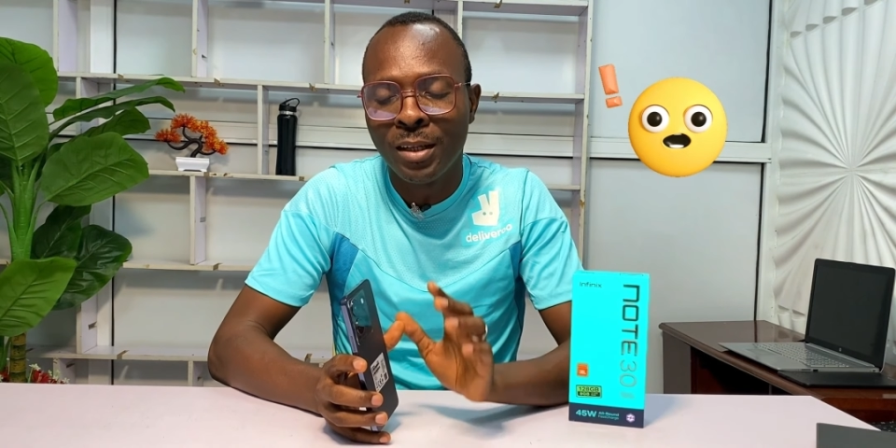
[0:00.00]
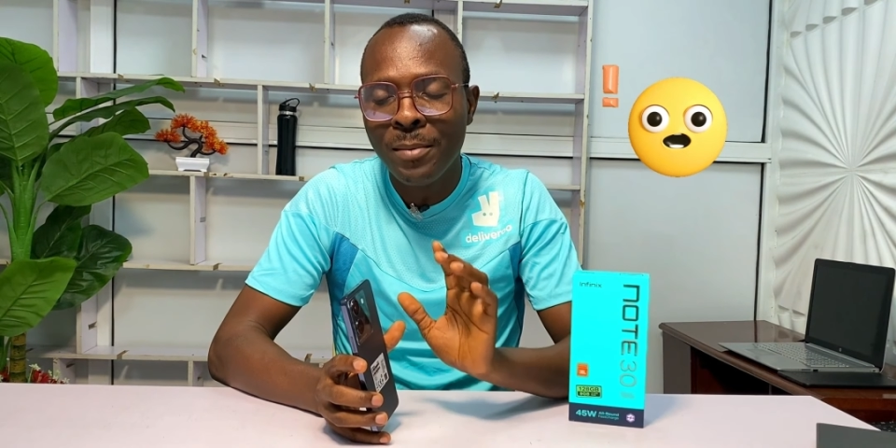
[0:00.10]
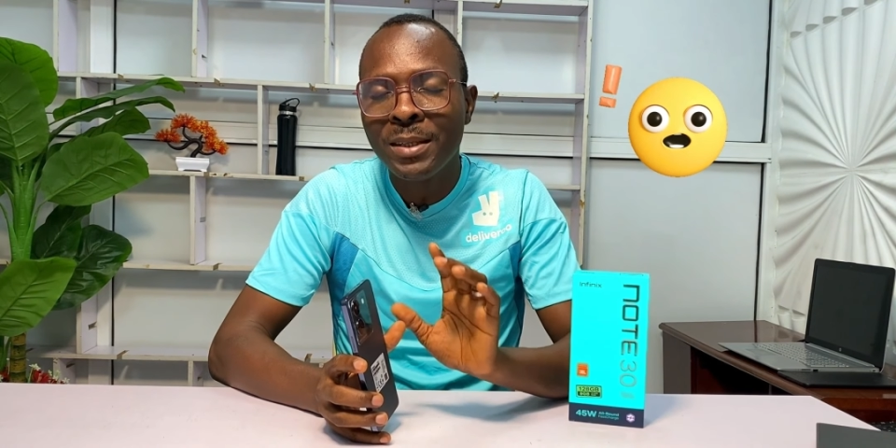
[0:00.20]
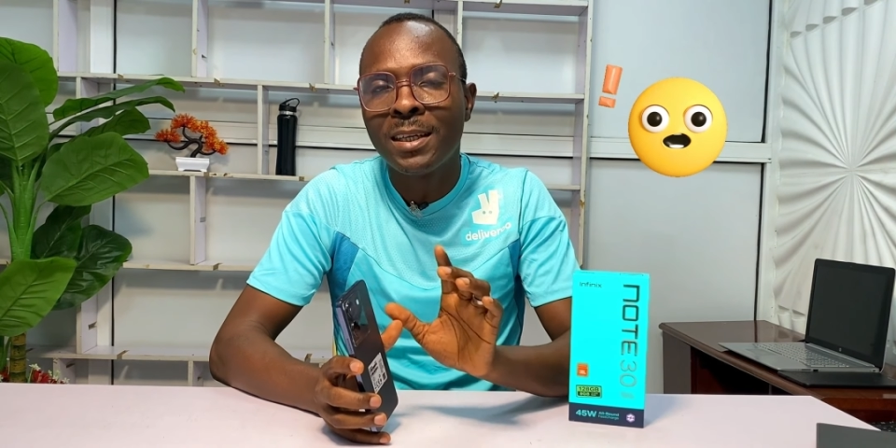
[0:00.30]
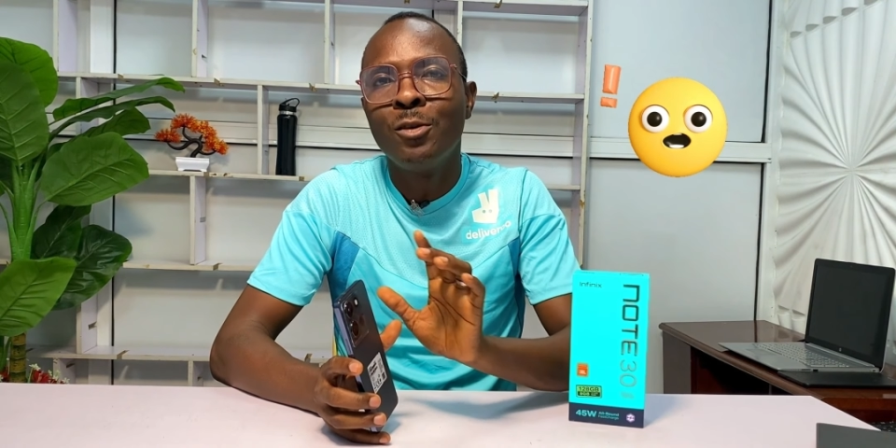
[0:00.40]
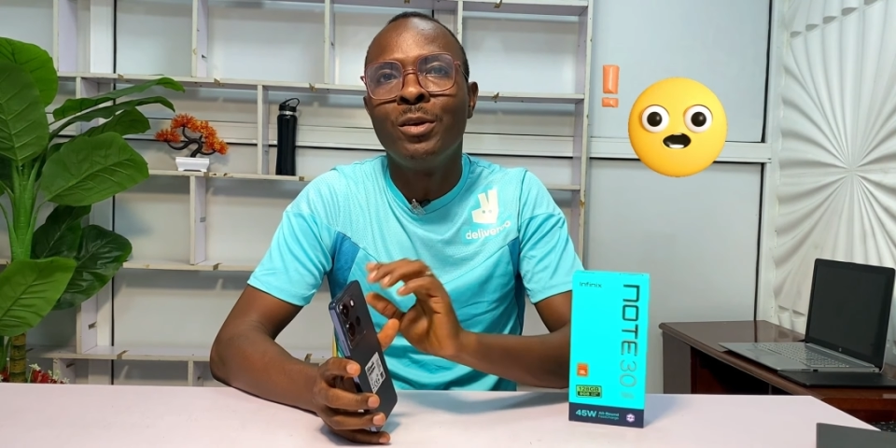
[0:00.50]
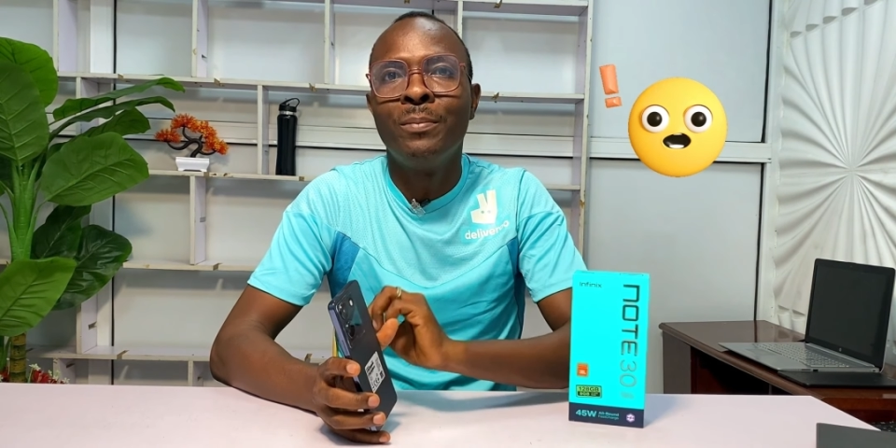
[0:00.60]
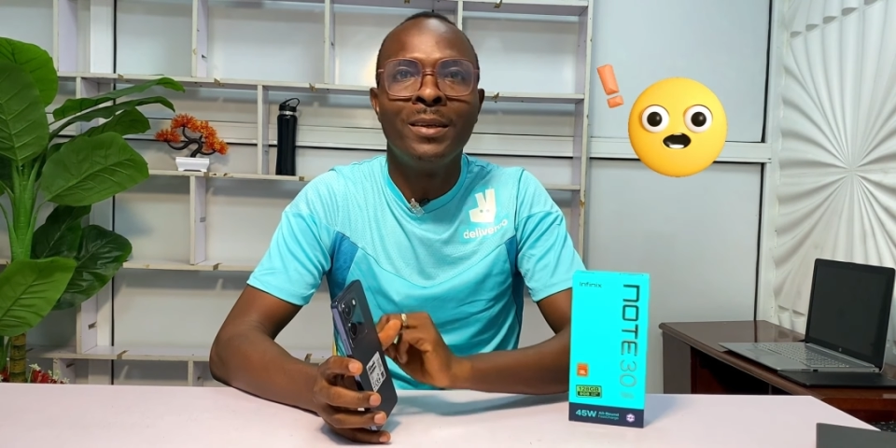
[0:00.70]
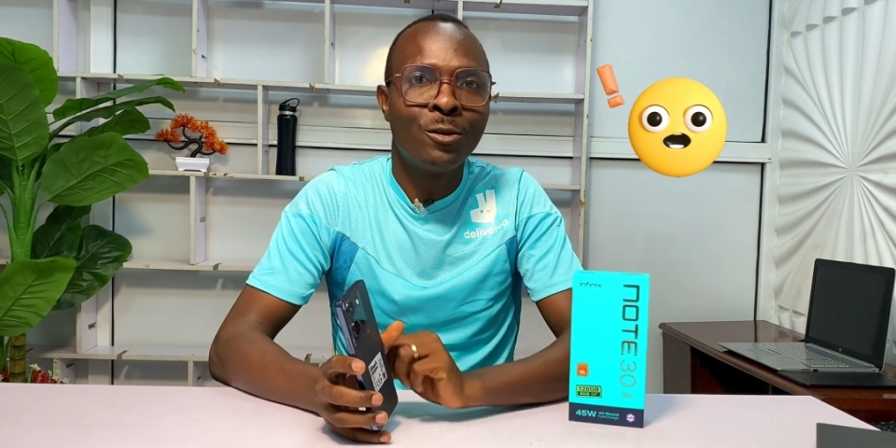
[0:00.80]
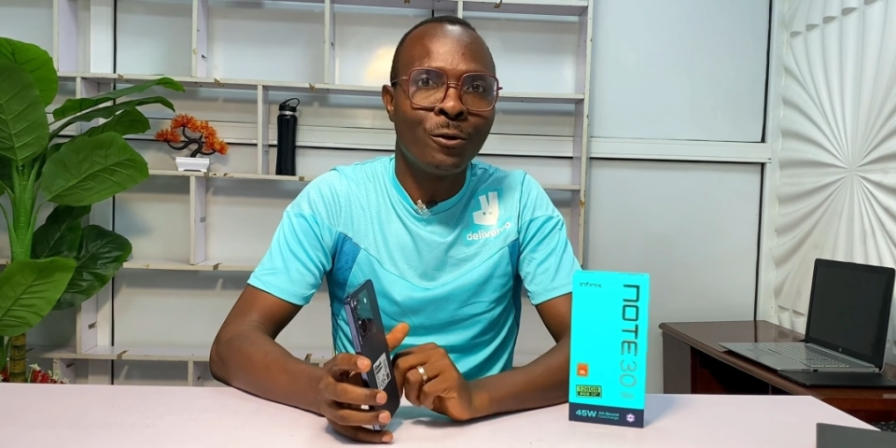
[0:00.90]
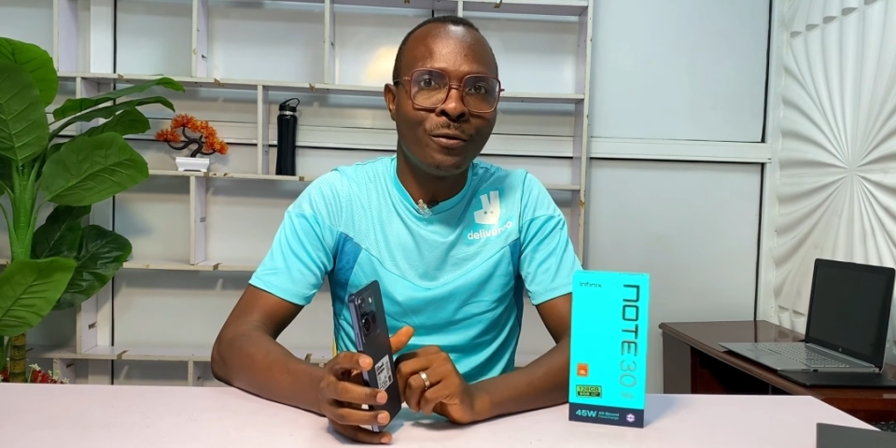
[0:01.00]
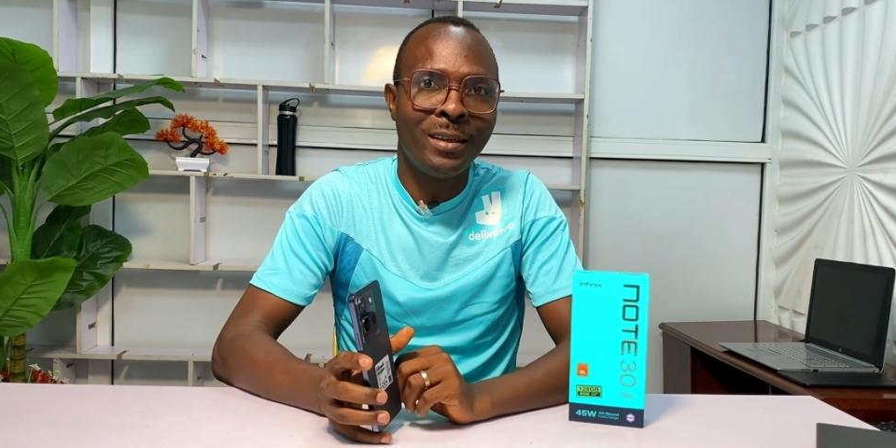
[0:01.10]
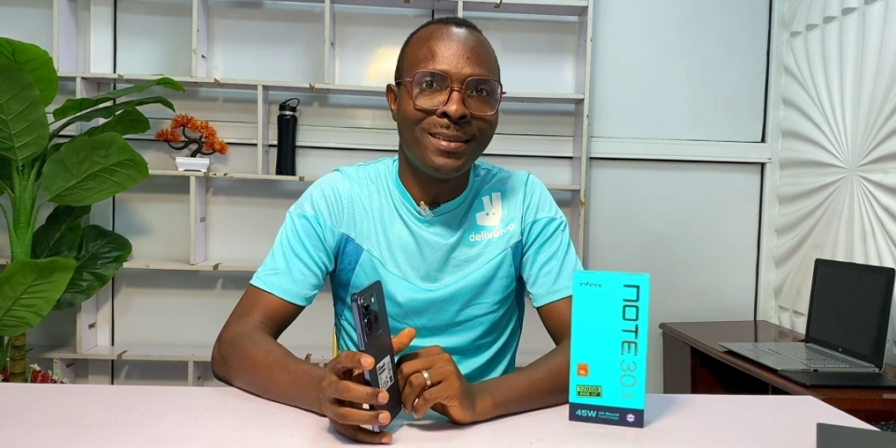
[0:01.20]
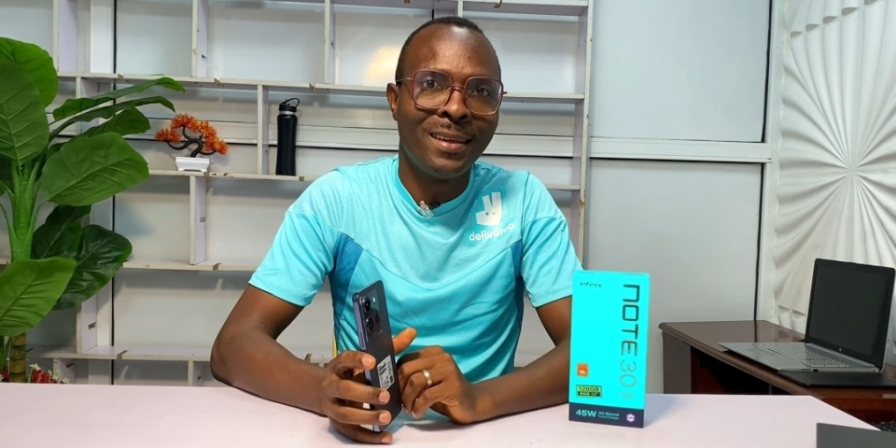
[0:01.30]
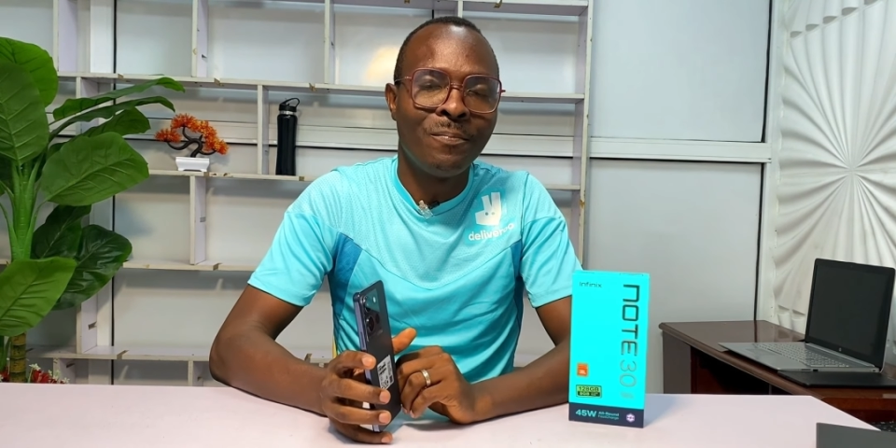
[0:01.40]
let me tell you a bit of
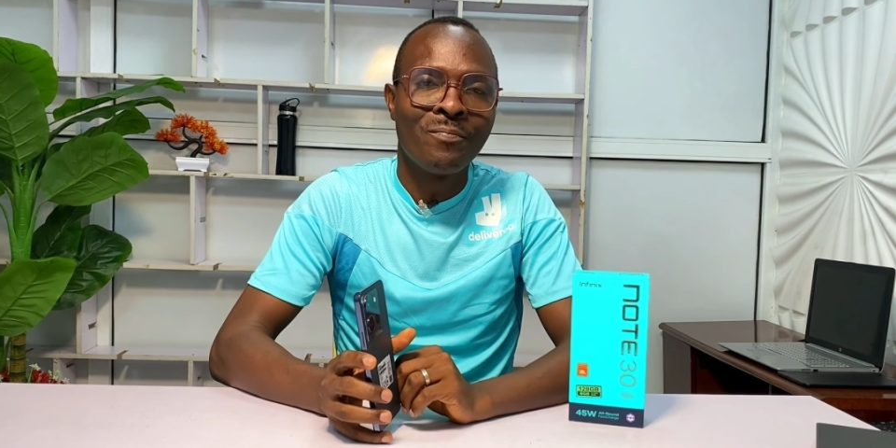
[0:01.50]
it.